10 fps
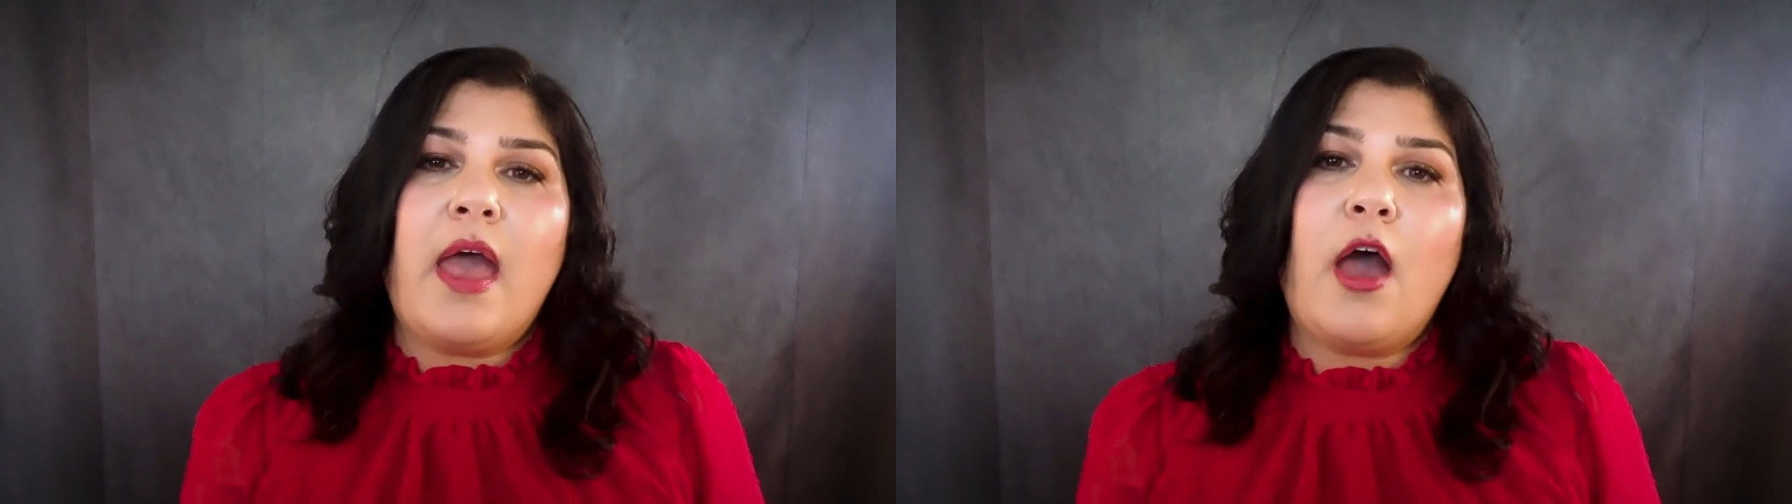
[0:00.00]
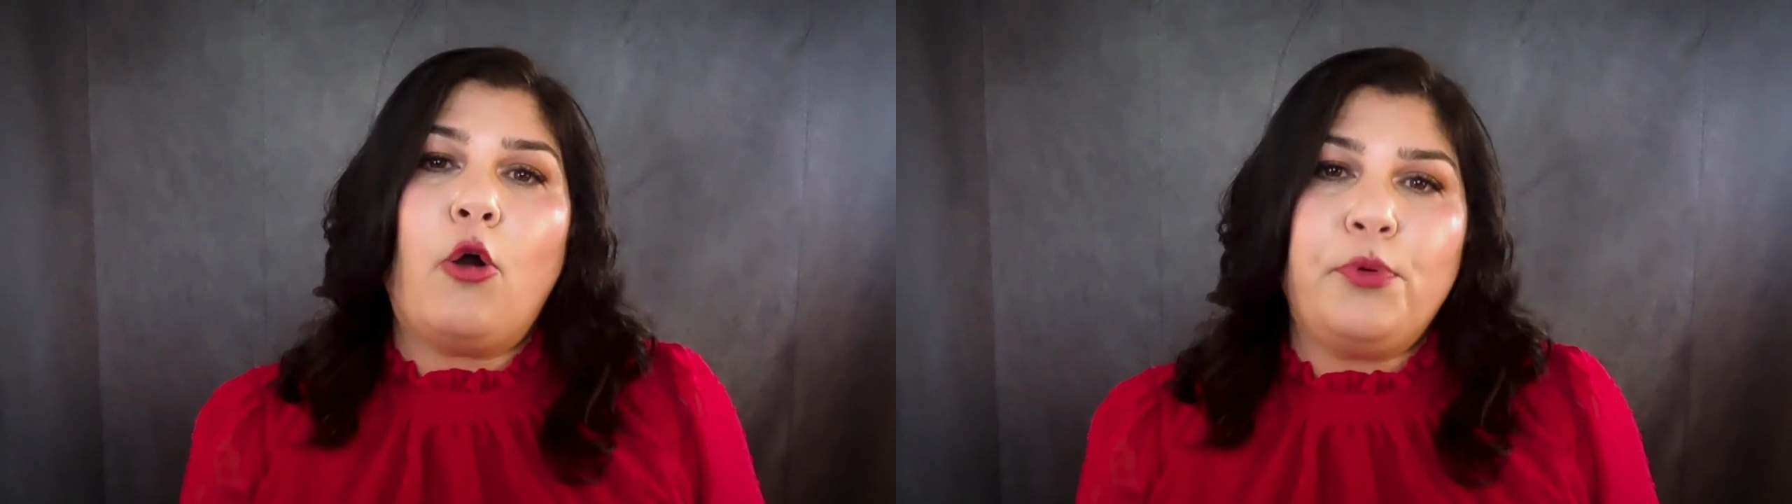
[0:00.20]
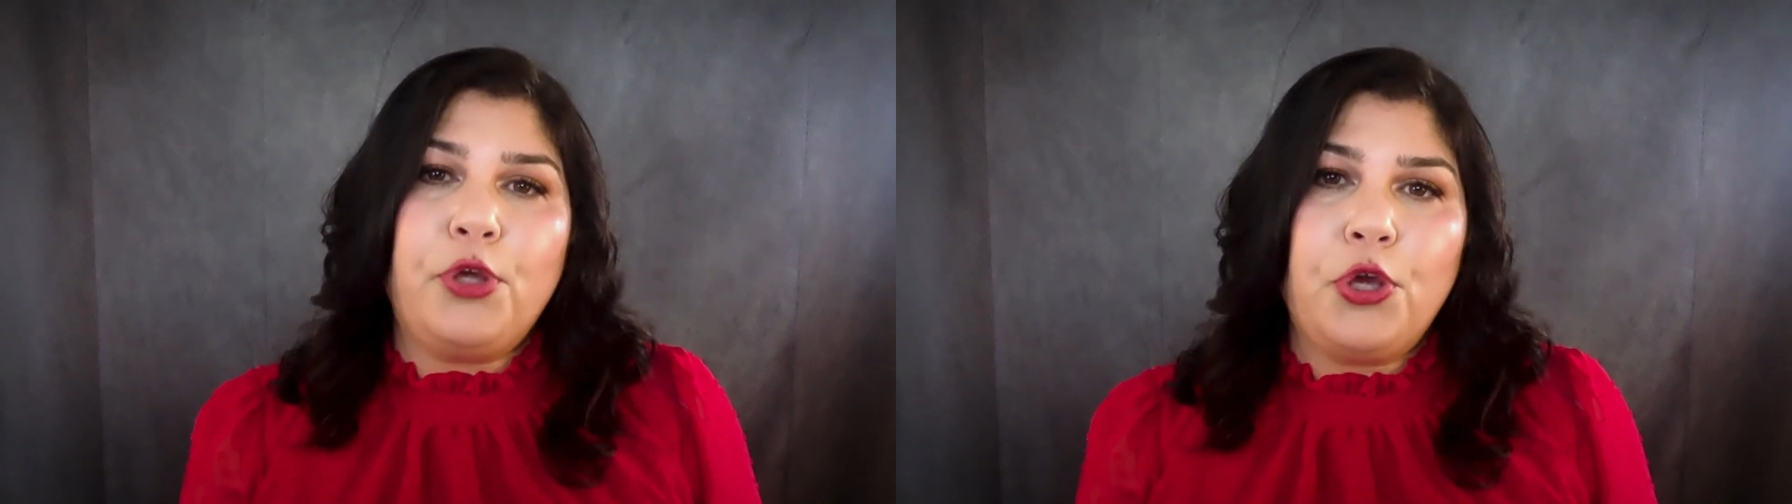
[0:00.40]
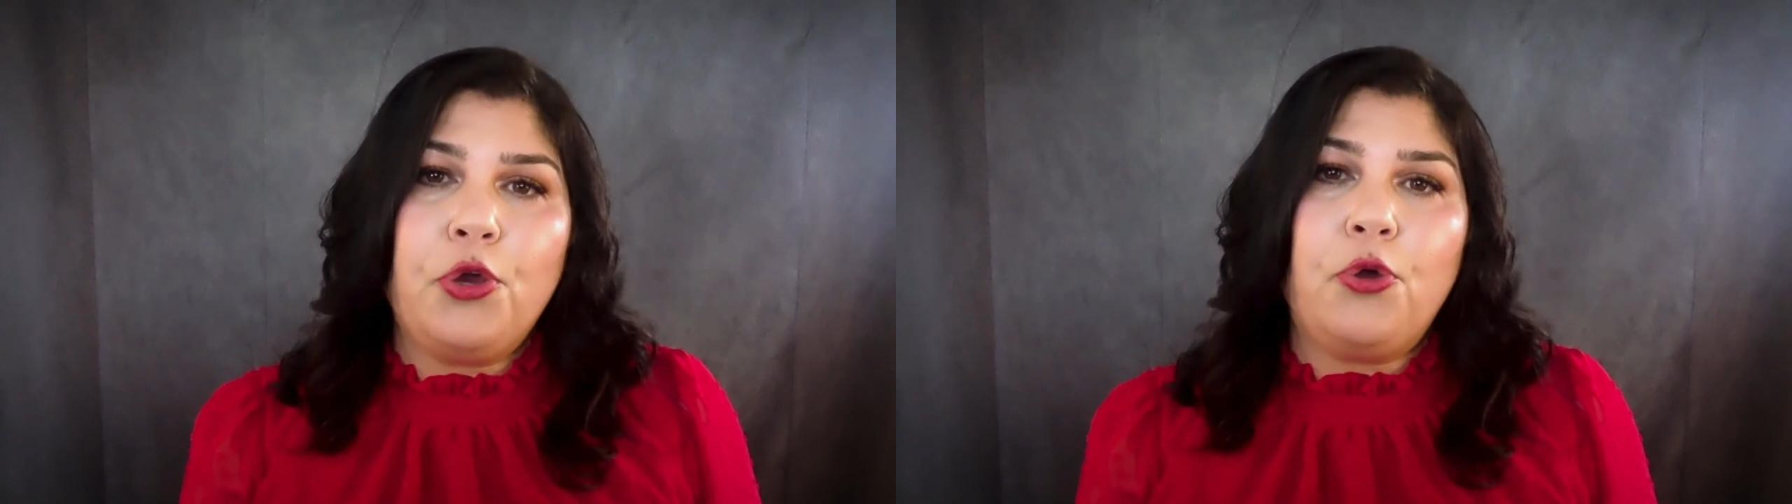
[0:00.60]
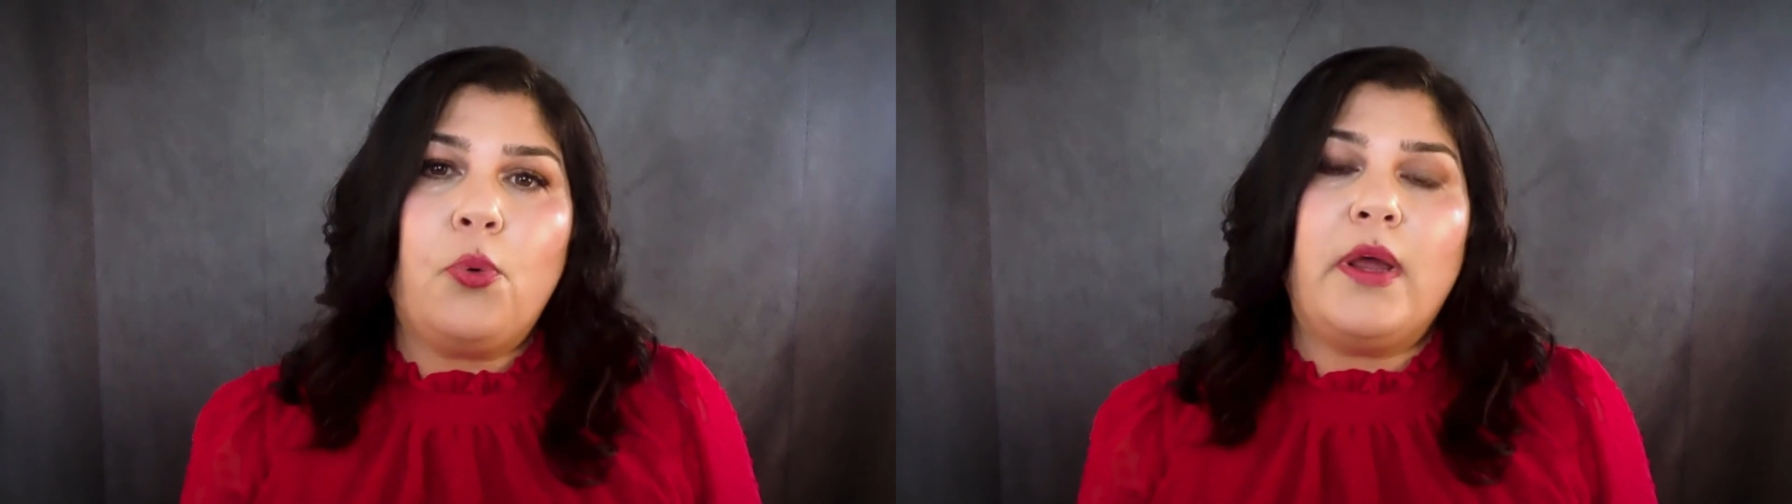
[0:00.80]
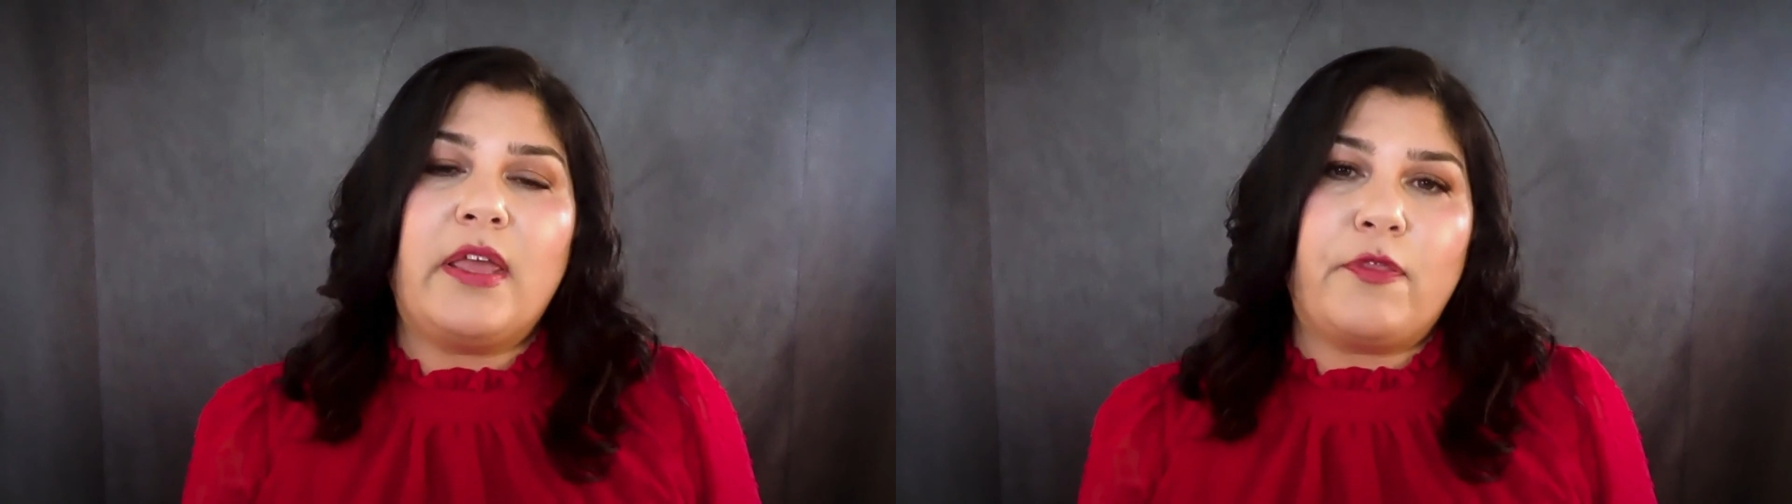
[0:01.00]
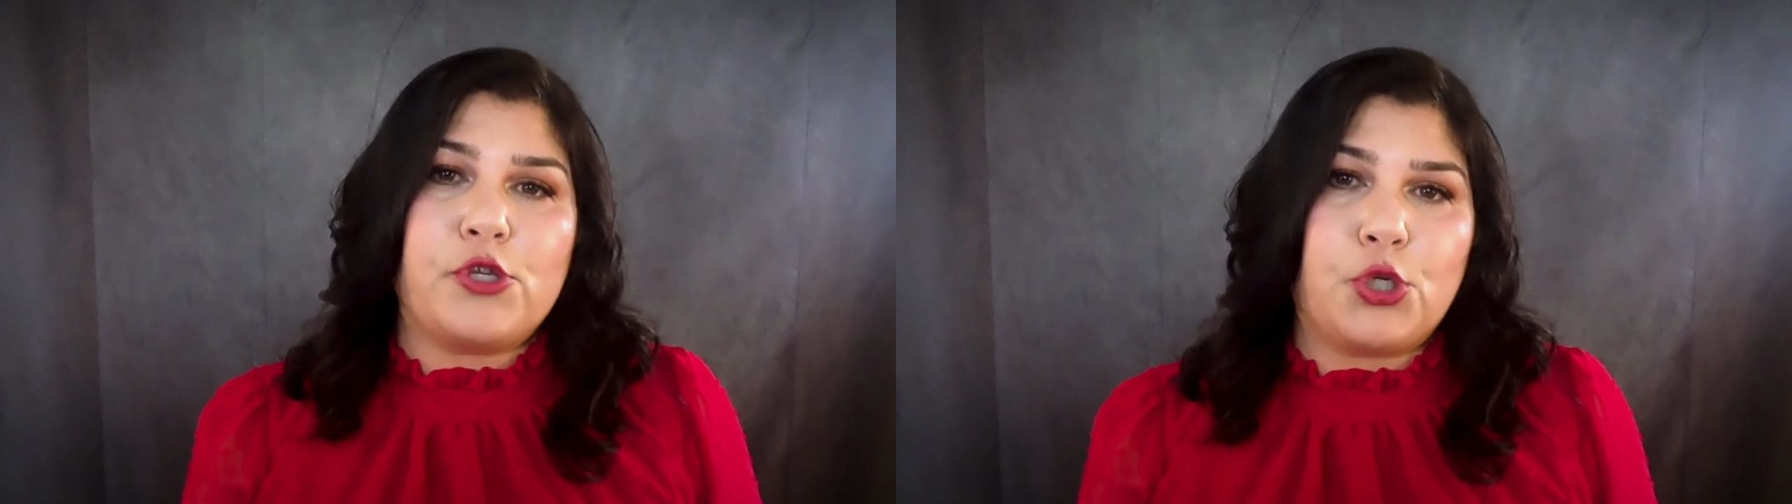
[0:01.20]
help you get the